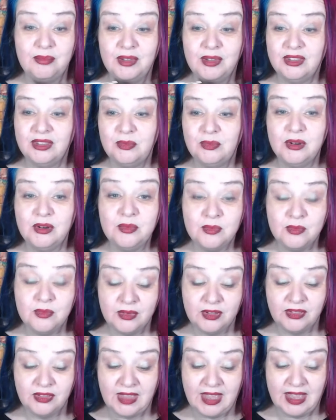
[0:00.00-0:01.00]
But the problem
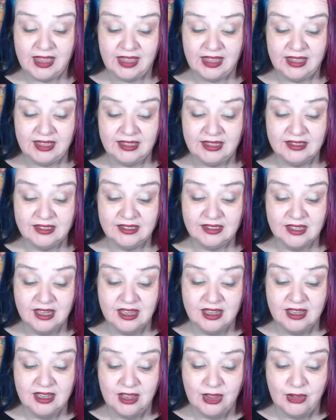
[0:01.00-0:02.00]
with that is
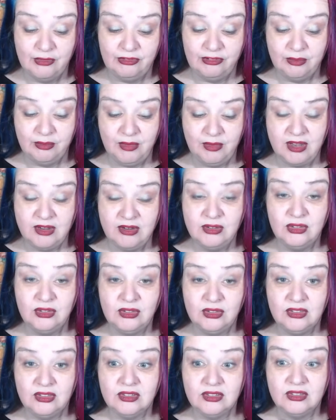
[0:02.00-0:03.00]
for most